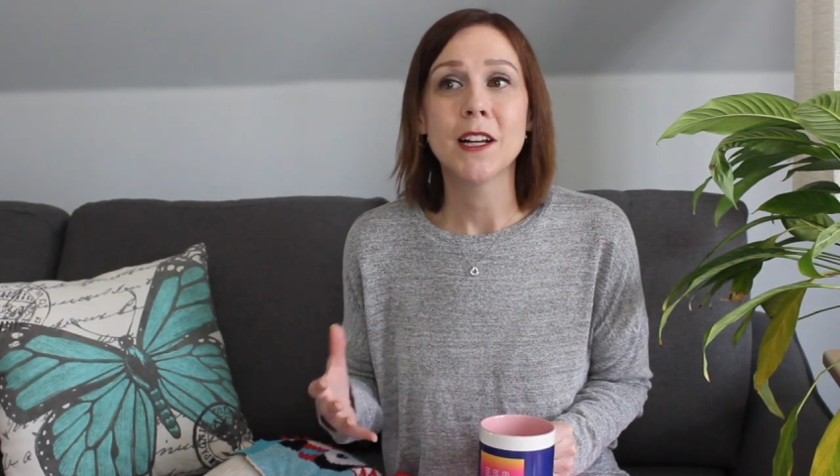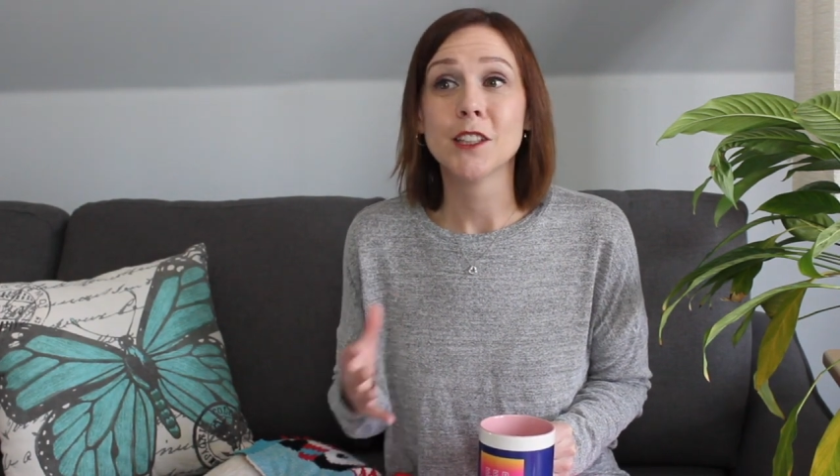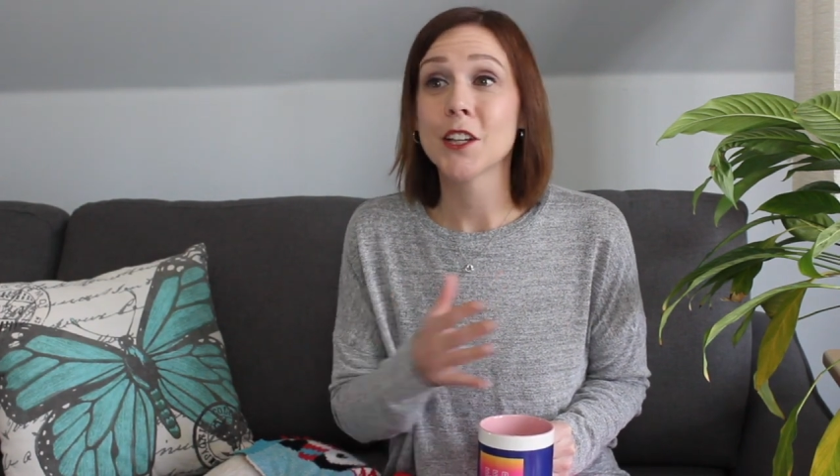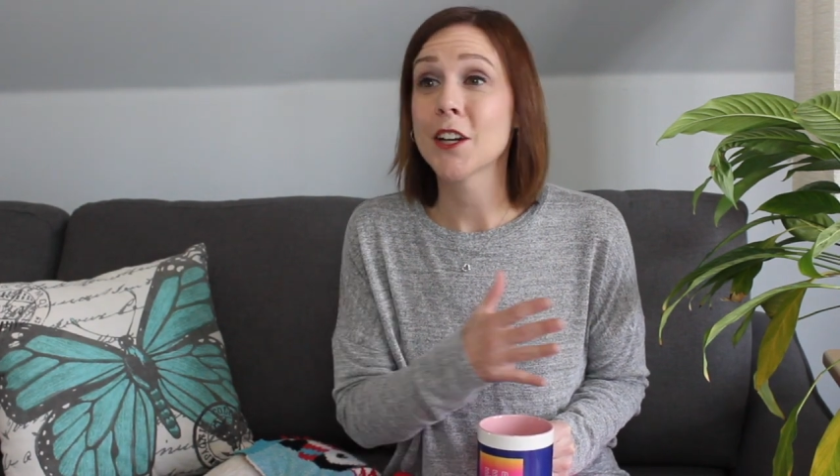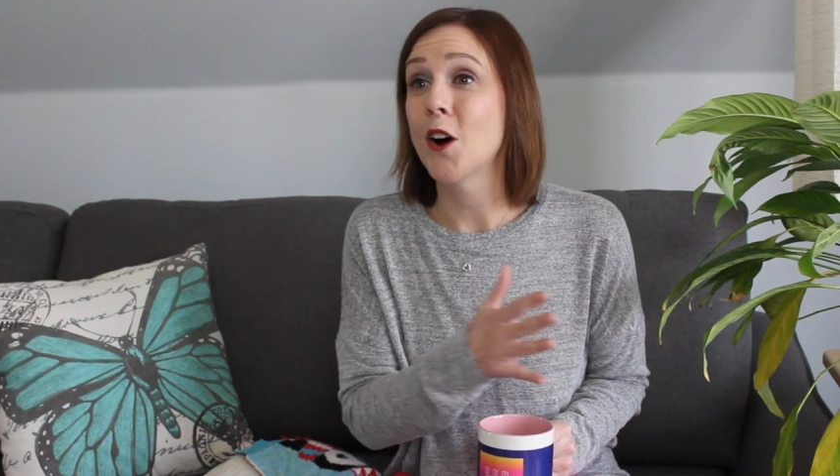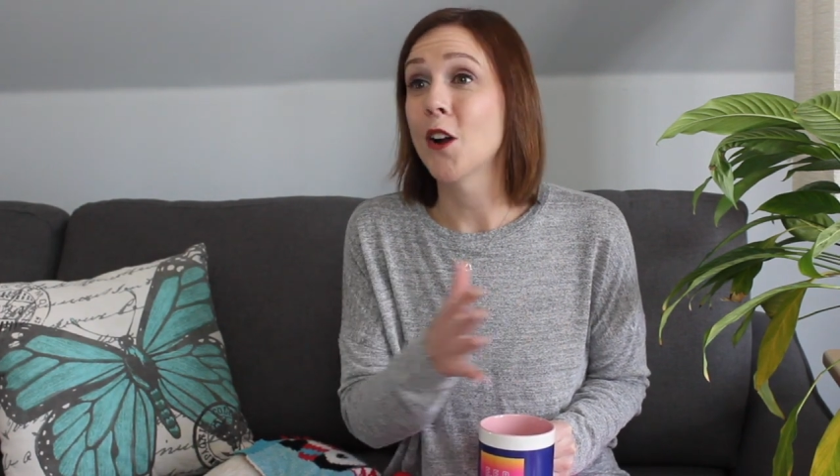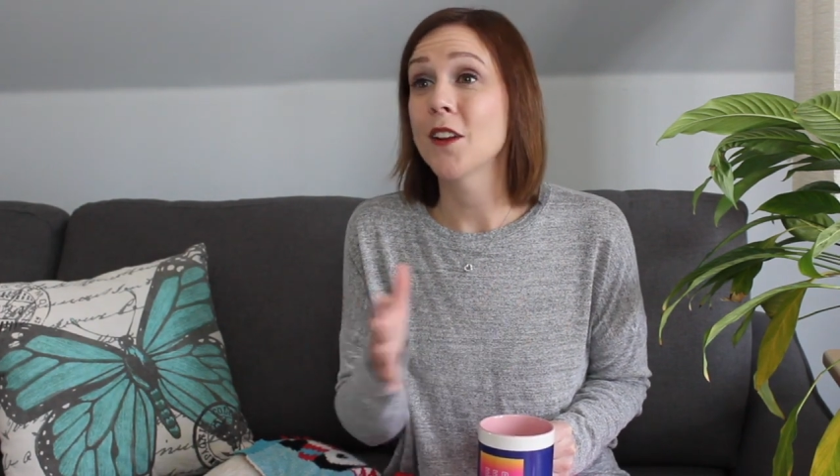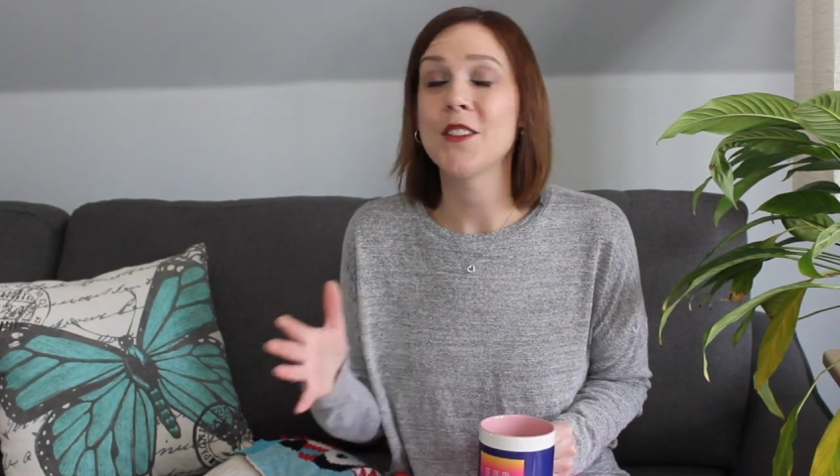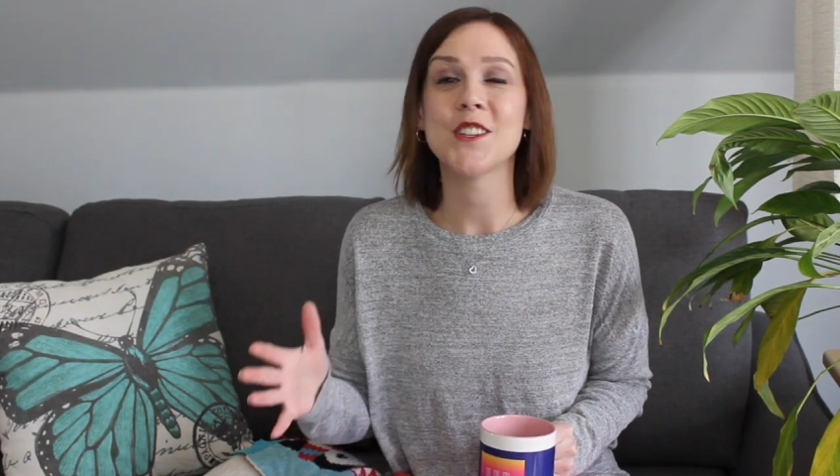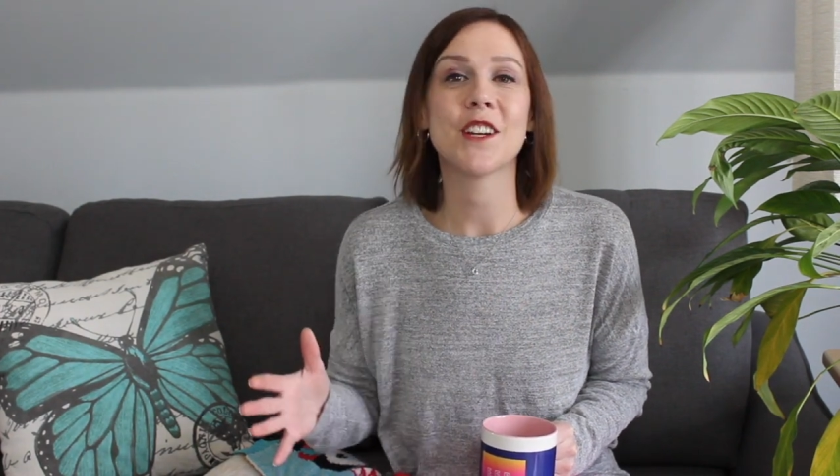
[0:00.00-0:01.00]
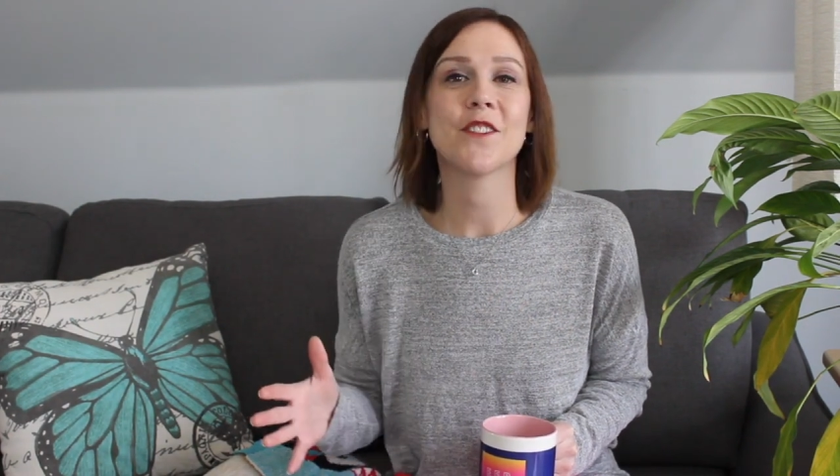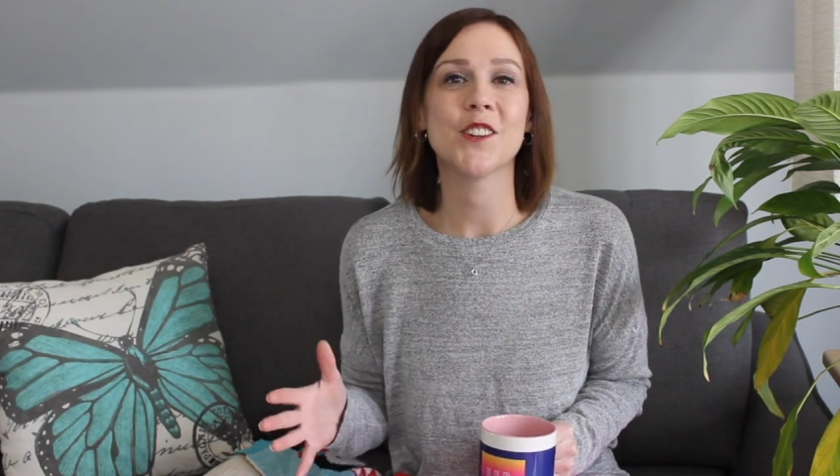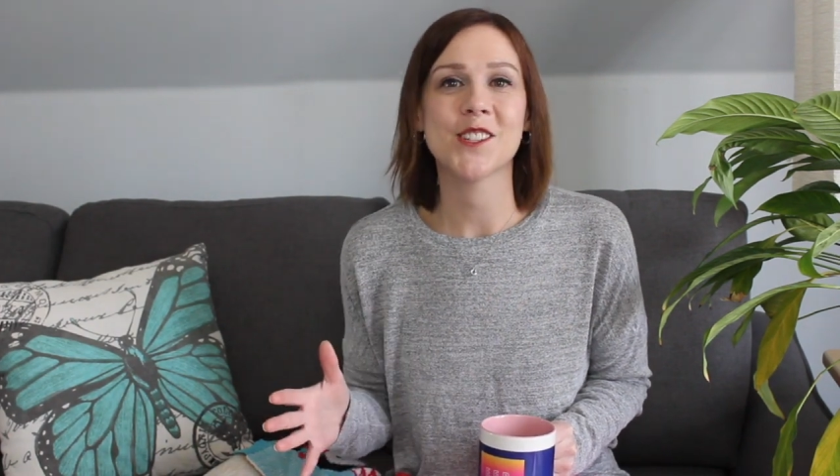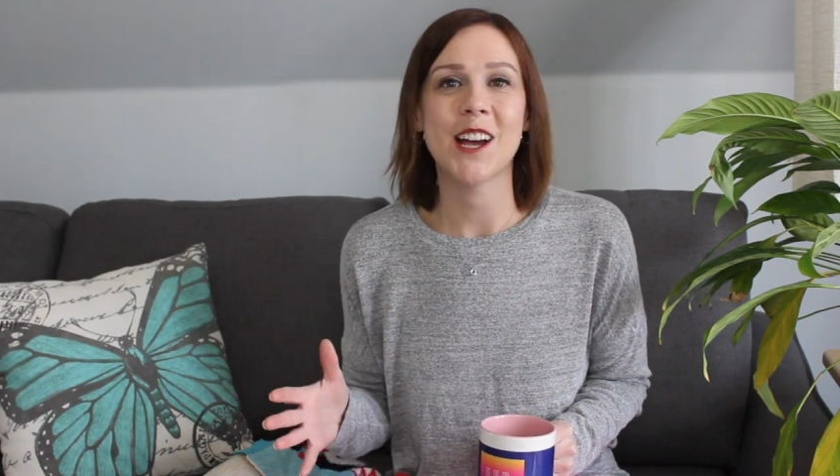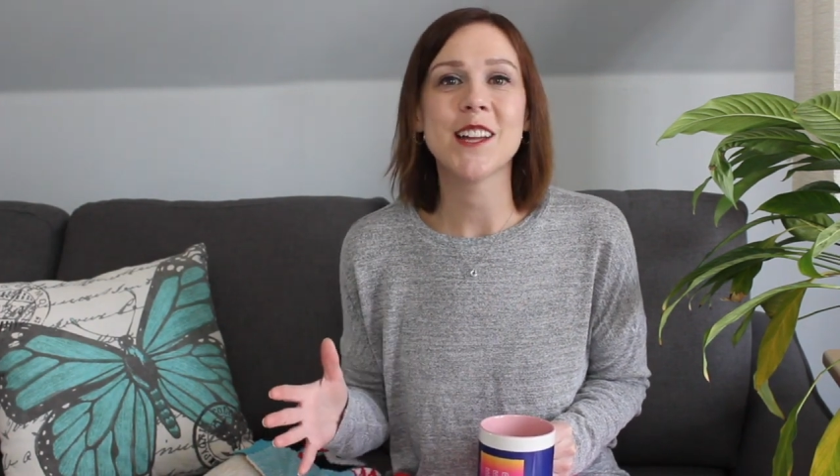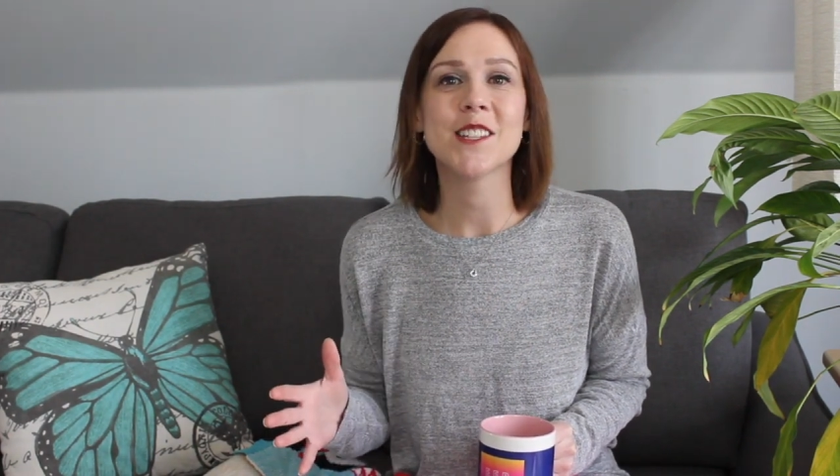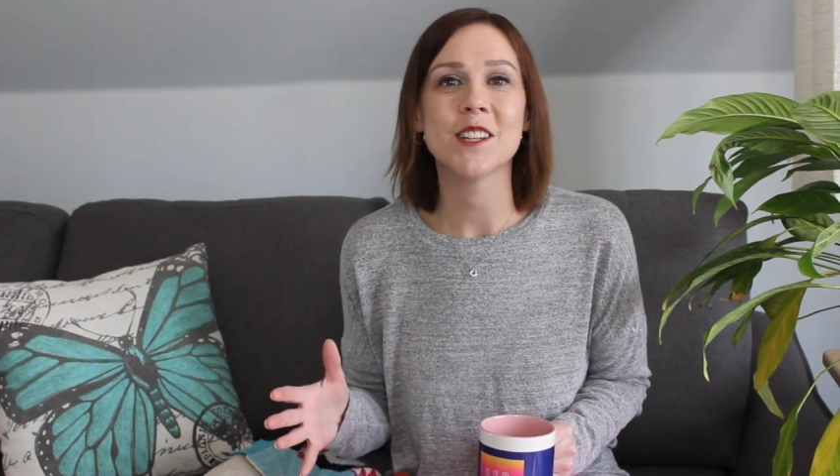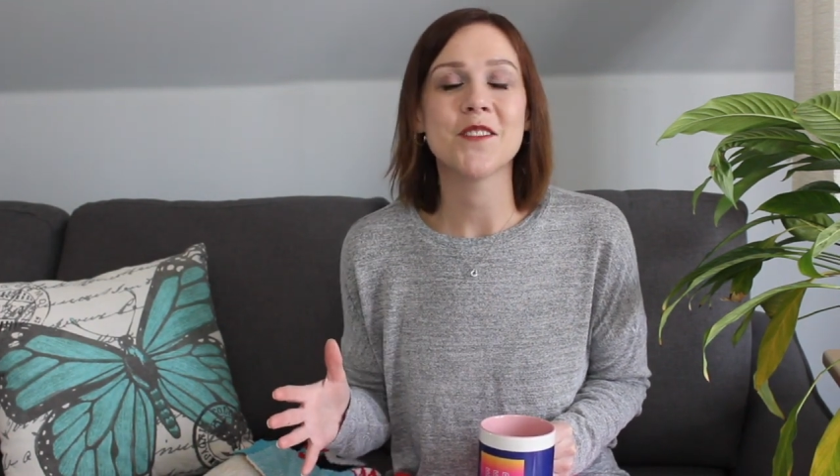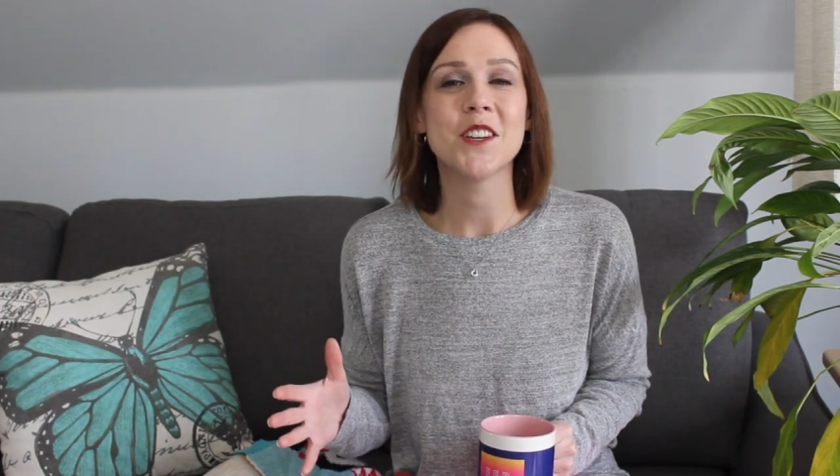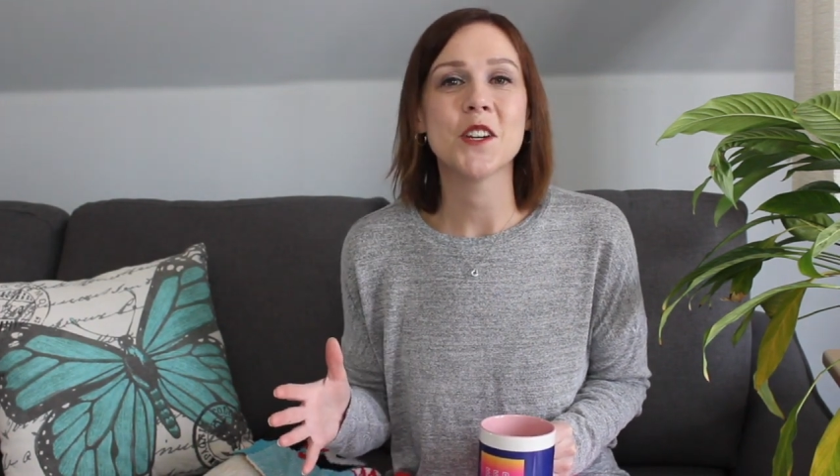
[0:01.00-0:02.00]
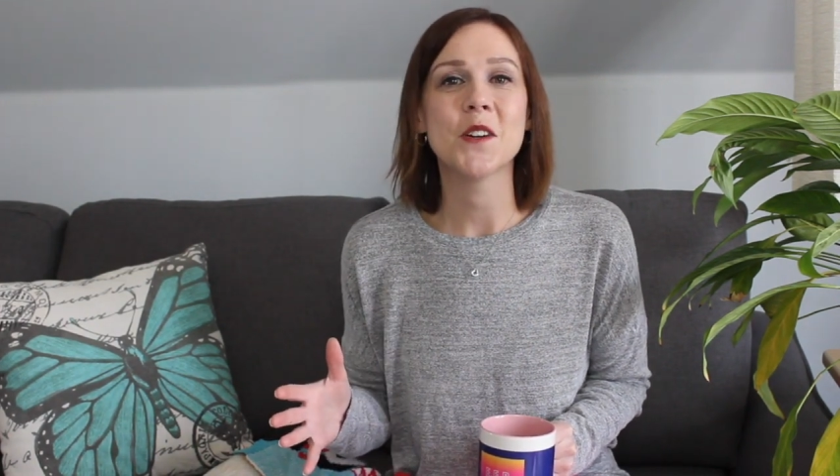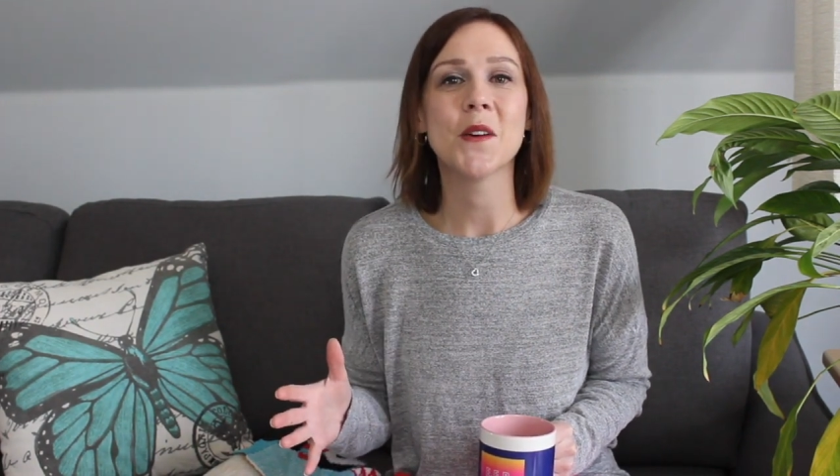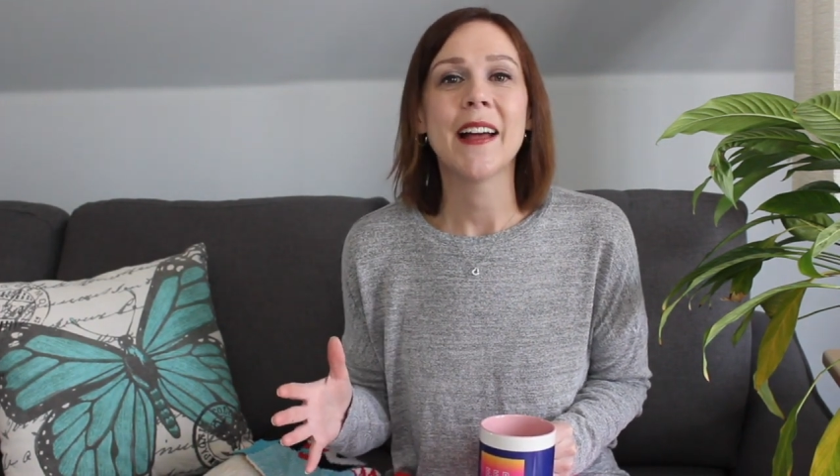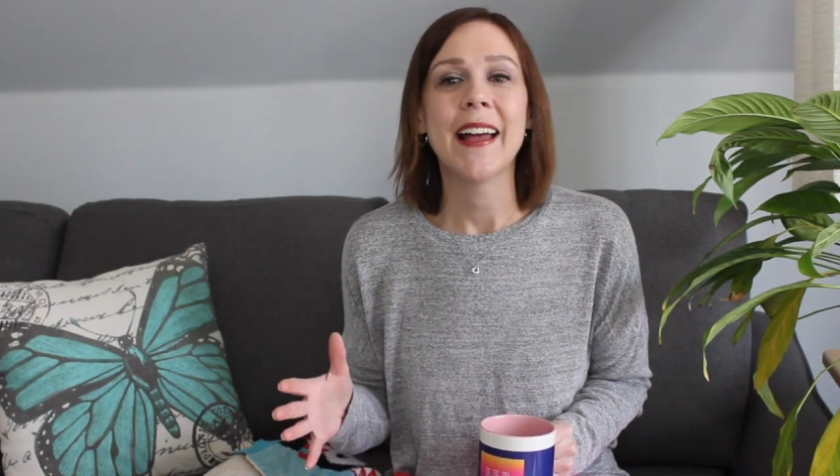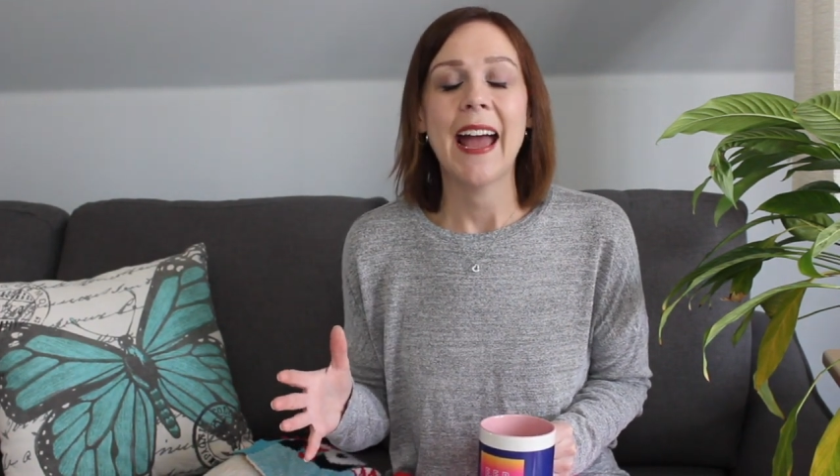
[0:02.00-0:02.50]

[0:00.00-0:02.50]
look at all of these different sides of you